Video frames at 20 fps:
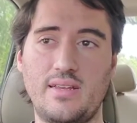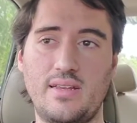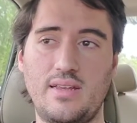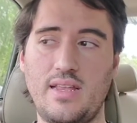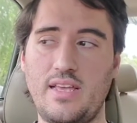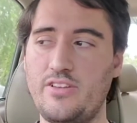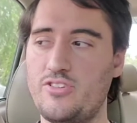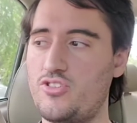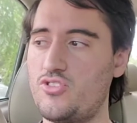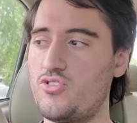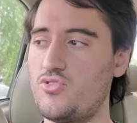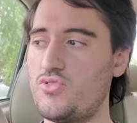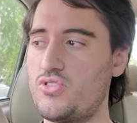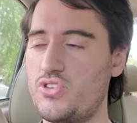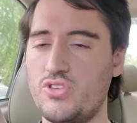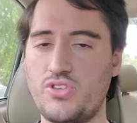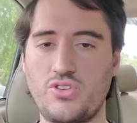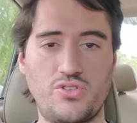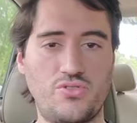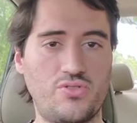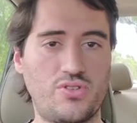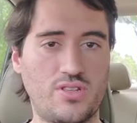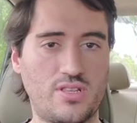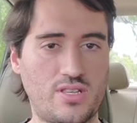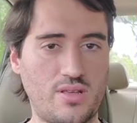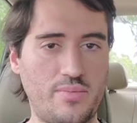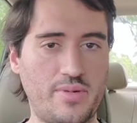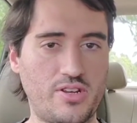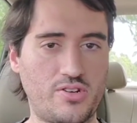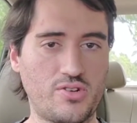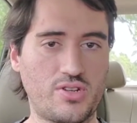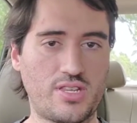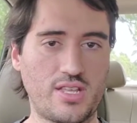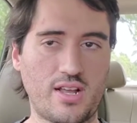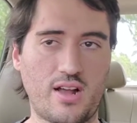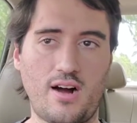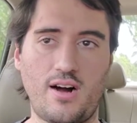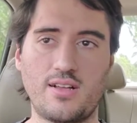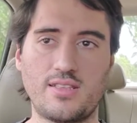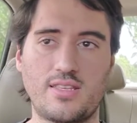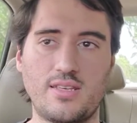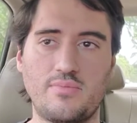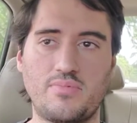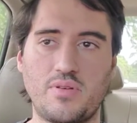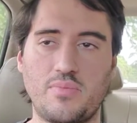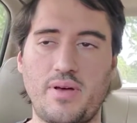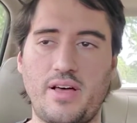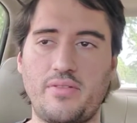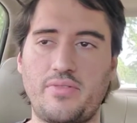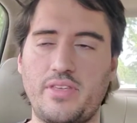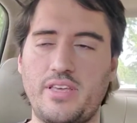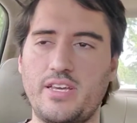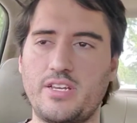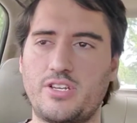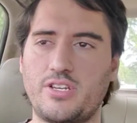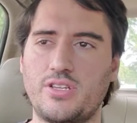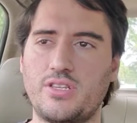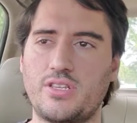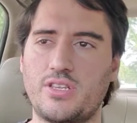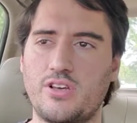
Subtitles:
introduces you to some interesting concepts about the engine.